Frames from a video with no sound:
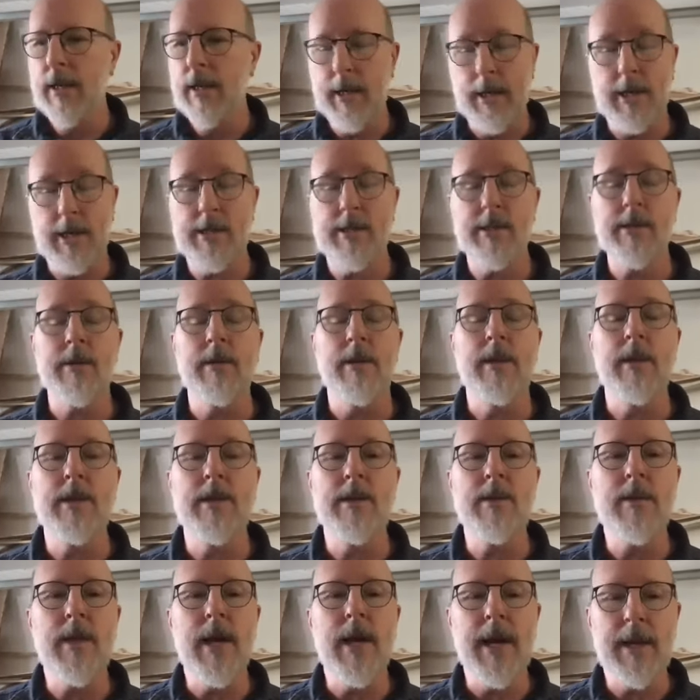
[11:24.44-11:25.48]
and I certainly
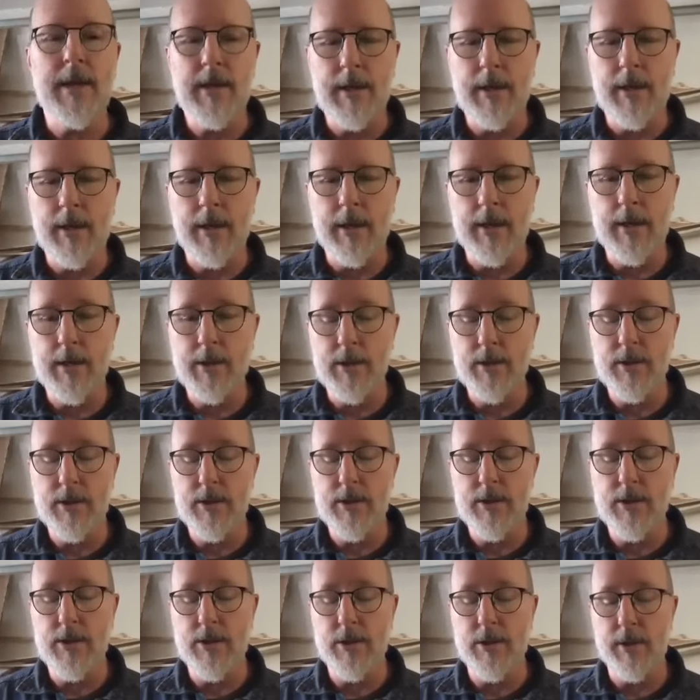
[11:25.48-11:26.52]
do that
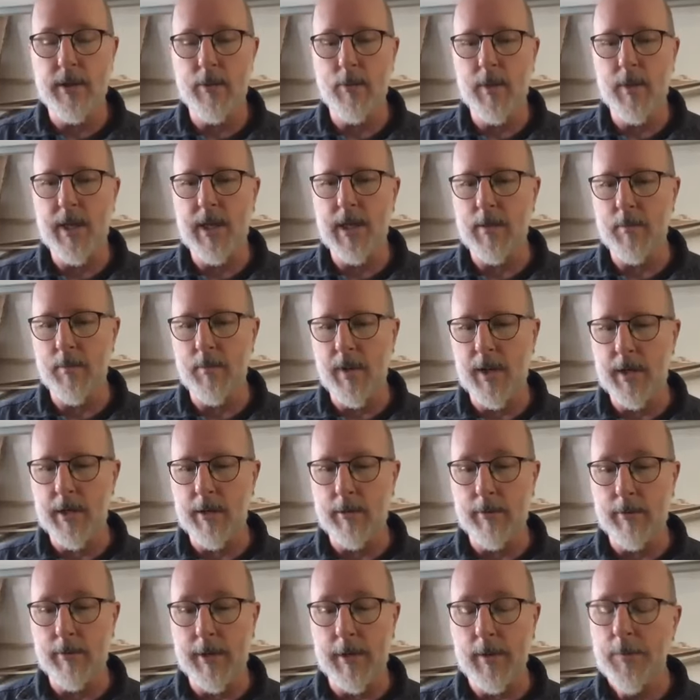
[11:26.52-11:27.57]
during the week in my
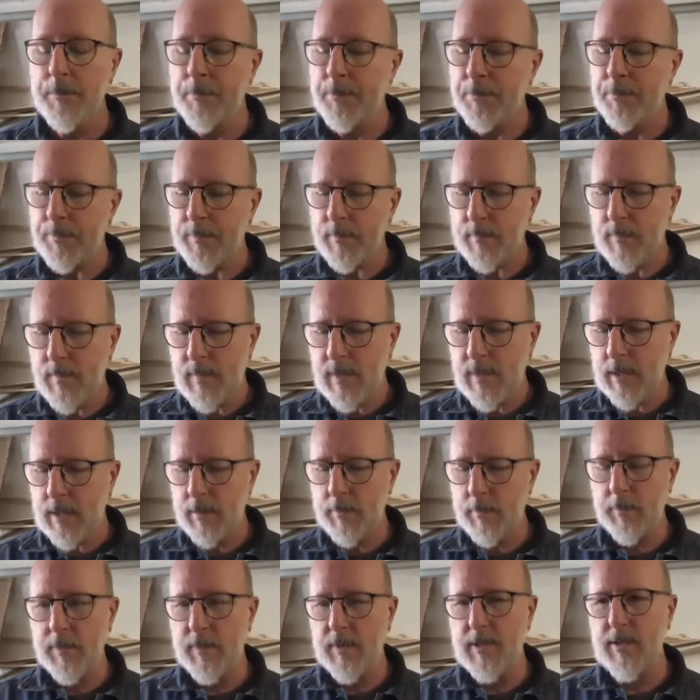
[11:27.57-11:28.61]
career.
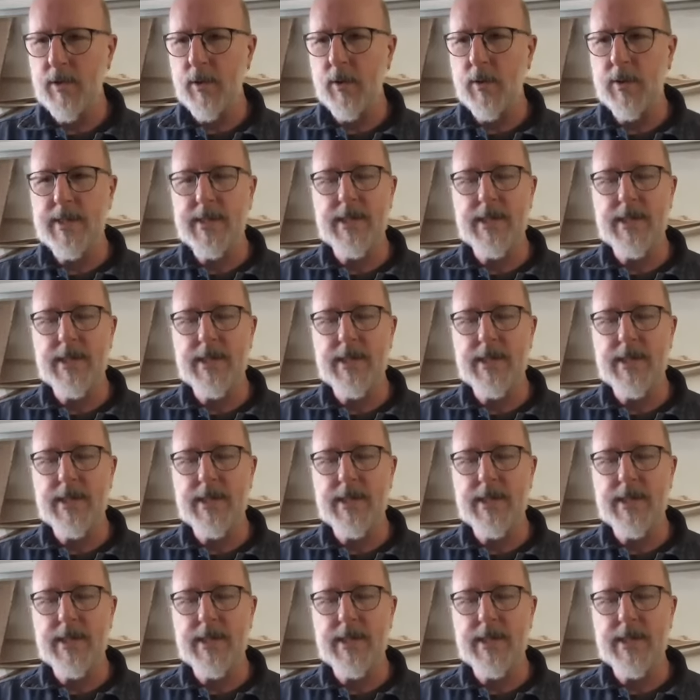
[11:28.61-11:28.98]
So it's